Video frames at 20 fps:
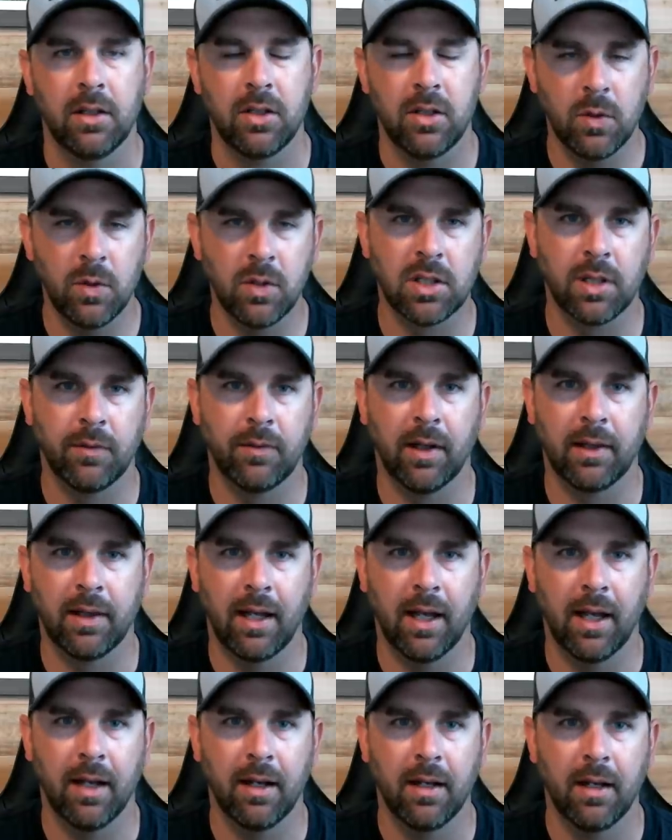doing stuff like
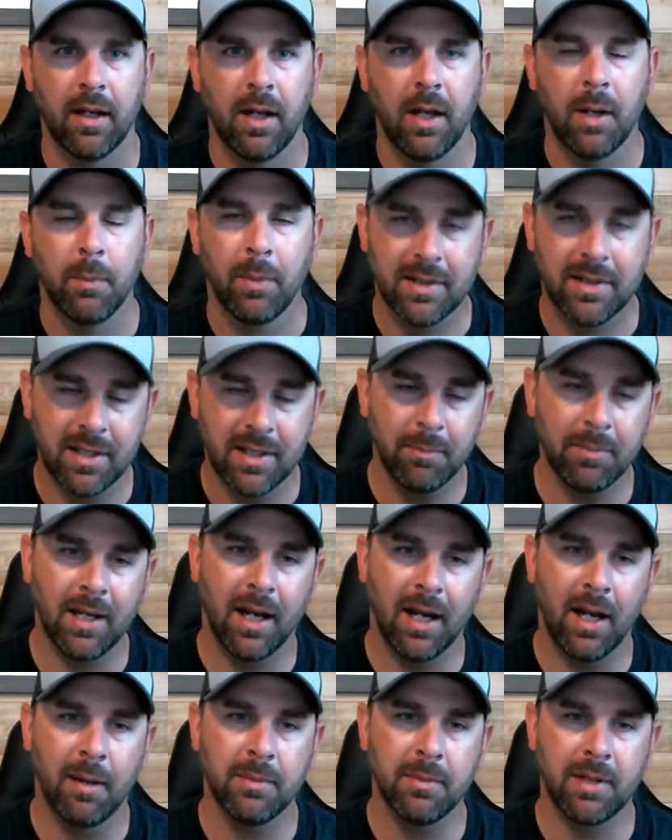that. But
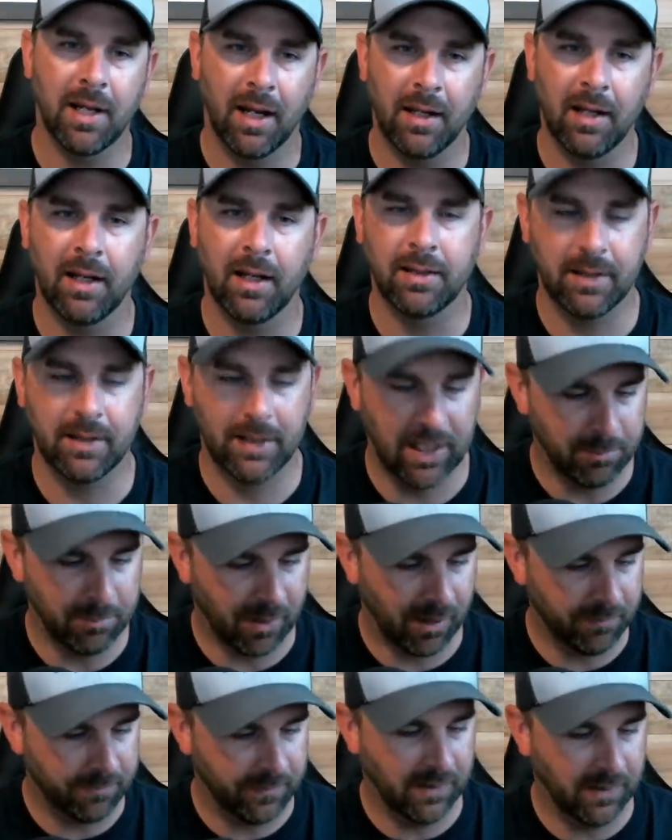sometimes I like to keep
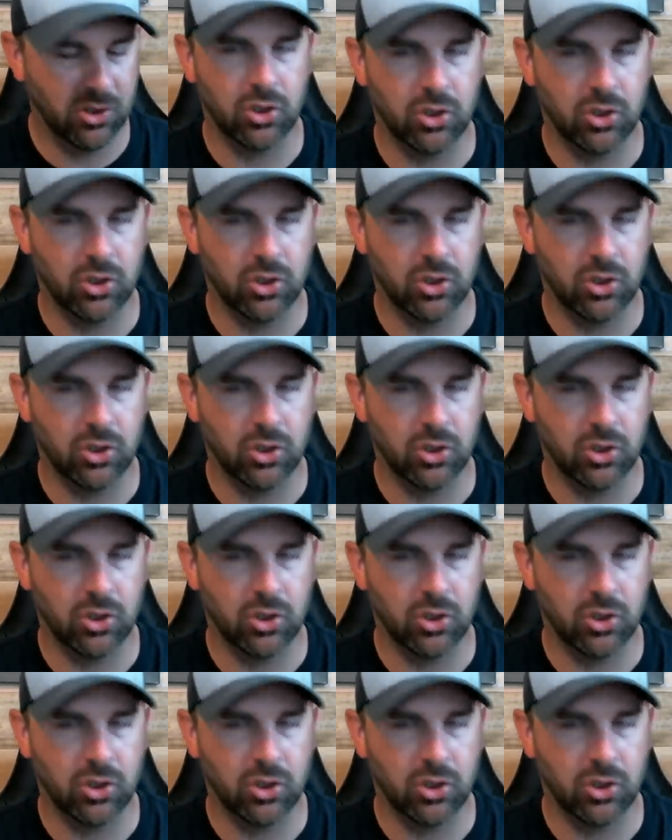my feet